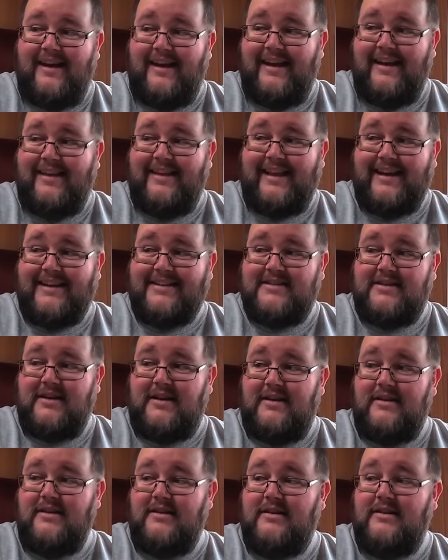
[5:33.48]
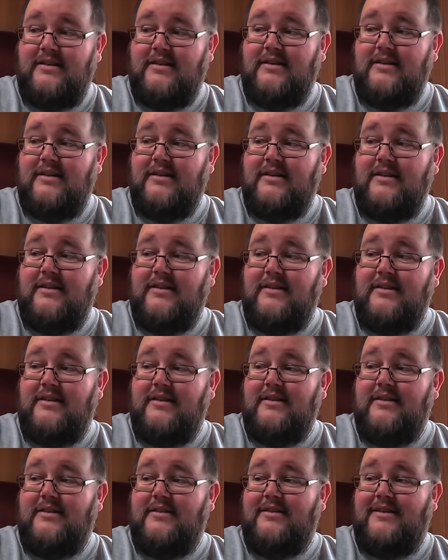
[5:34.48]
Alexa.
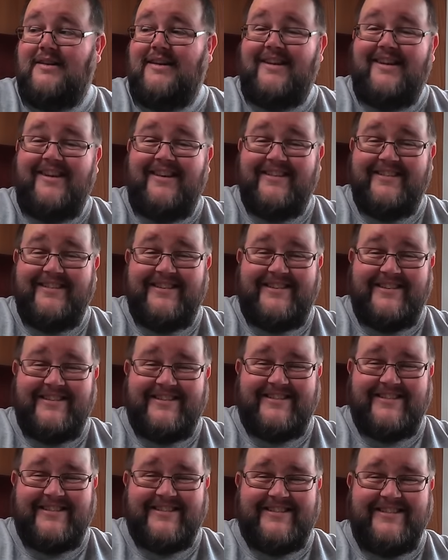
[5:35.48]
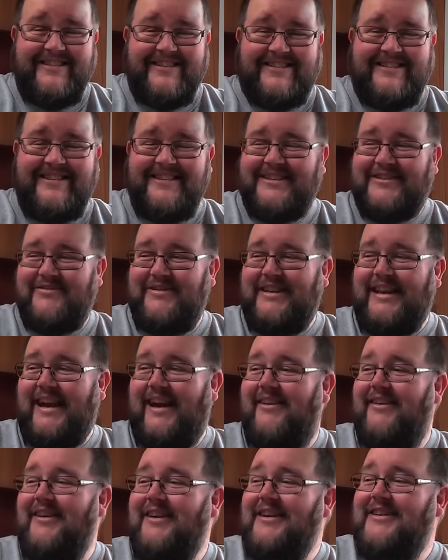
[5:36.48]
And she's just listening to me
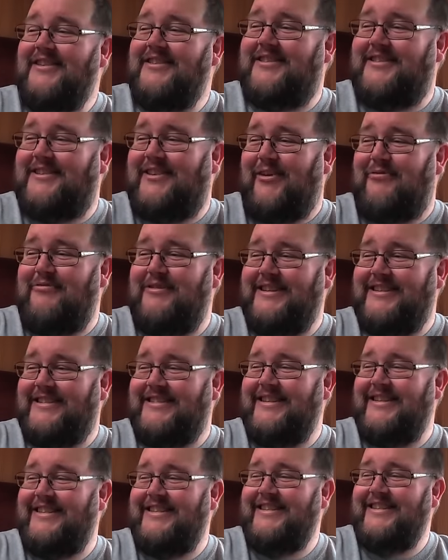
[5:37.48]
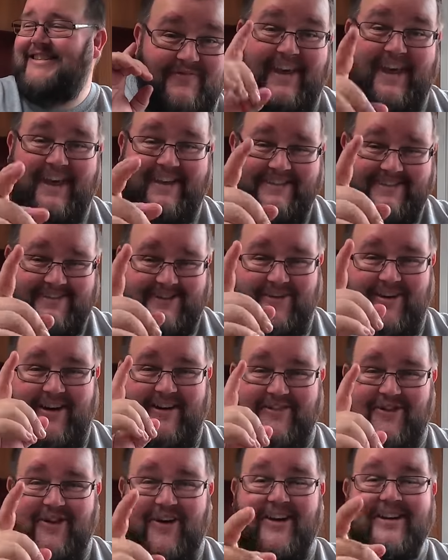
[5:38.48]
now. Stop listening. Yeah, so
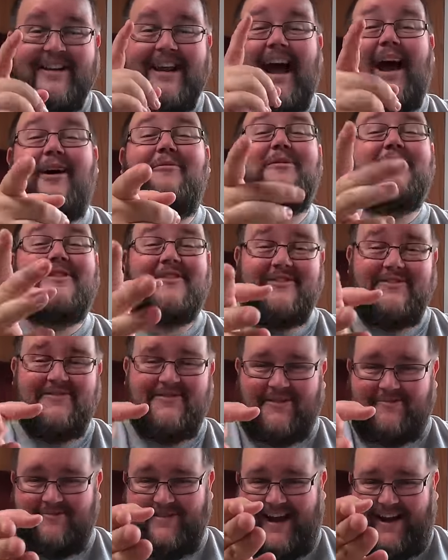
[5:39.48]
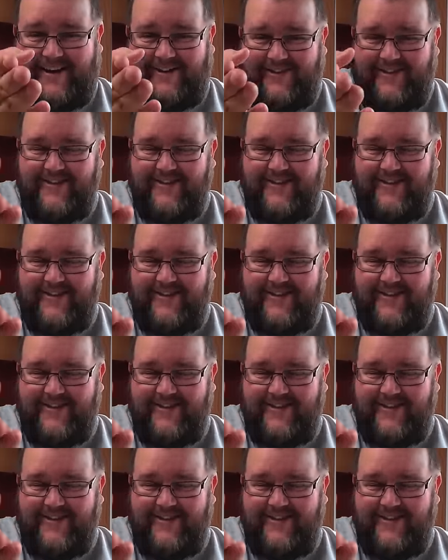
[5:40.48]
I've got an Amazon from now